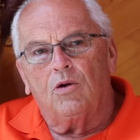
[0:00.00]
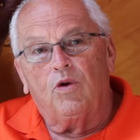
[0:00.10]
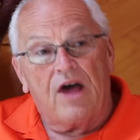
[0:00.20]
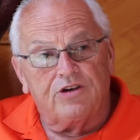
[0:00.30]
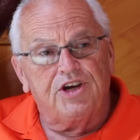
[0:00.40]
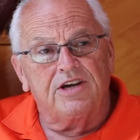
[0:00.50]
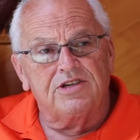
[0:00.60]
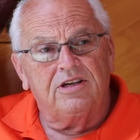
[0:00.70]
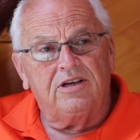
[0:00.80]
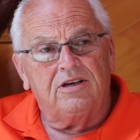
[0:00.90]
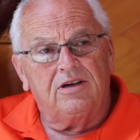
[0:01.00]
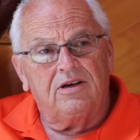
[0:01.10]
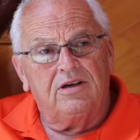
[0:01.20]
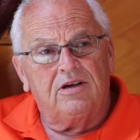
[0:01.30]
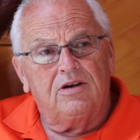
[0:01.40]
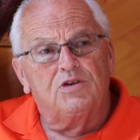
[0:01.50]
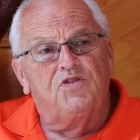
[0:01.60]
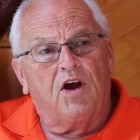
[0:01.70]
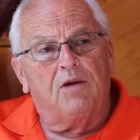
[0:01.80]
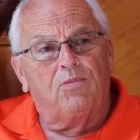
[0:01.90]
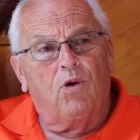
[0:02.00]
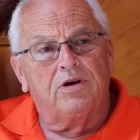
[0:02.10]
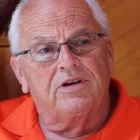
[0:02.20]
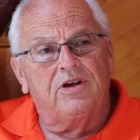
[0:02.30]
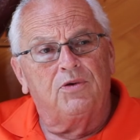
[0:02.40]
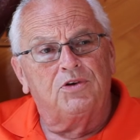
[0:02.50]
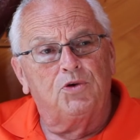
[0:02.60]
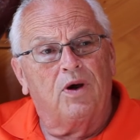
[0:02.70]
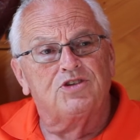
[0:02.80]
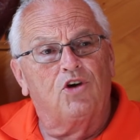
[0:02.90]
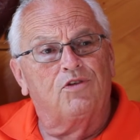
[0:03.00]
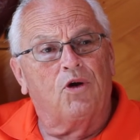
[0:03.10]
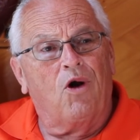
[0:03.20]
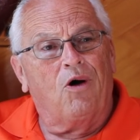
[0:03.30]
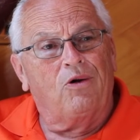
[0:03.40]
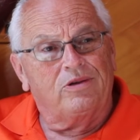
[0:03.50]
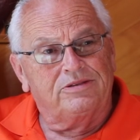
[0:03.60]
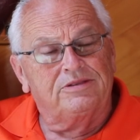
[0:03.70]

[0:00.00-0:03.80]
without changing it was very important to us overall.